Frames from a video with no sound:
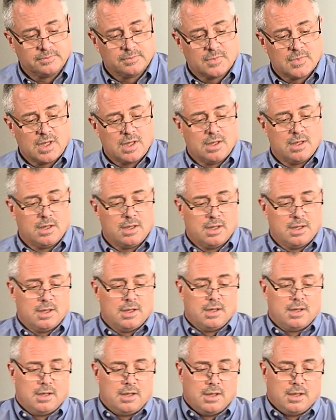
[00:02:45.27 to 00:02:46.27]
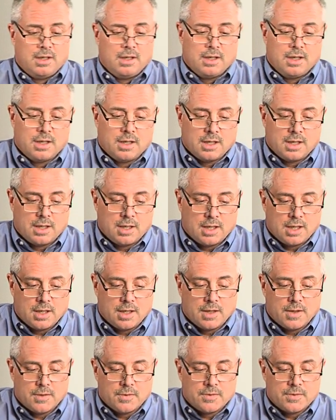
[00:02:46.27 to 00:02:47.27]

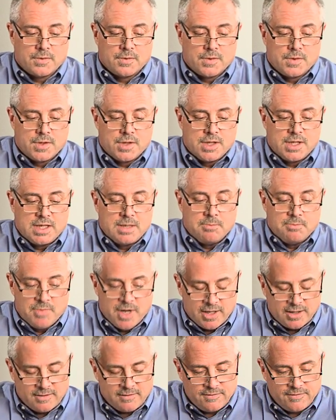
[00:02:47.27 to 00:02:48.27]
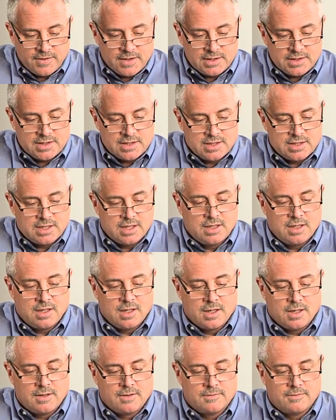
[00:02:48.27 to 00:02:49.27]
Uh, the benefits
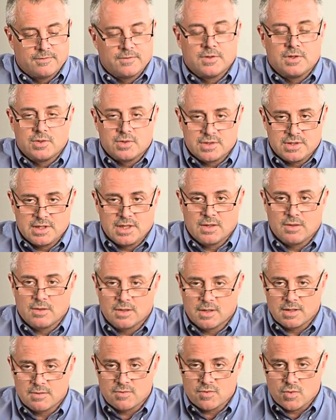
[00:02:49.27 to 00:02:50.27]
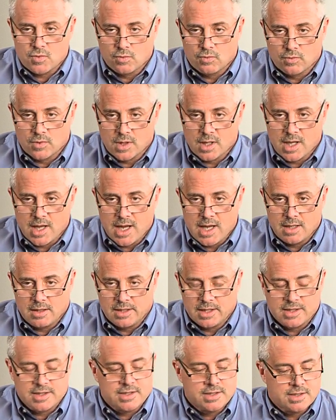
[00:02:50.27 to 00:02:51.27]
of using A L
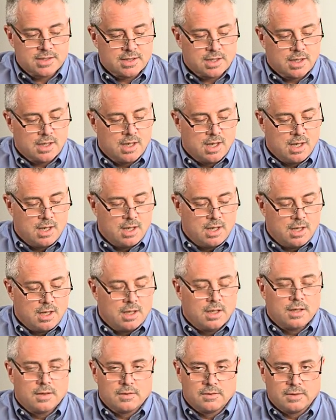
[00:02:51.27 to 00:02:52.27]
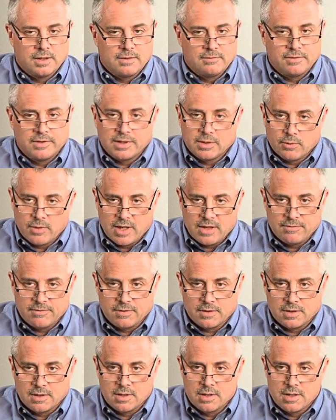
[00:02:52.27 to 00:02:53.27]
S leveling
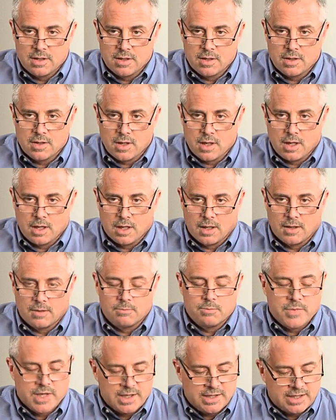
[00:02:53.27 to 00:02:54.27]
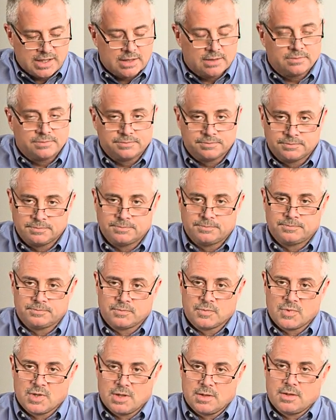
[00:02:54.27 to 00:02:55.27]
wafer are many.
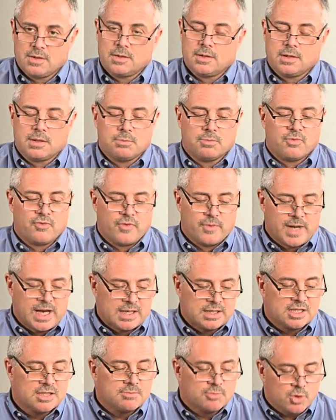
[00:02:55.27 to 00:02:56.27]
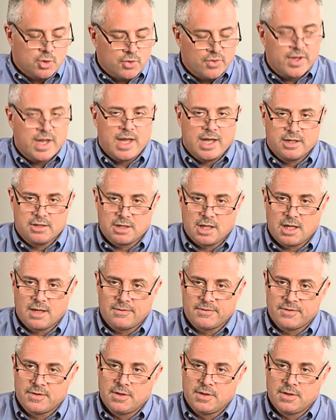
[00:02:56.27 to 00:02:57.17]
It can provide smooth handoff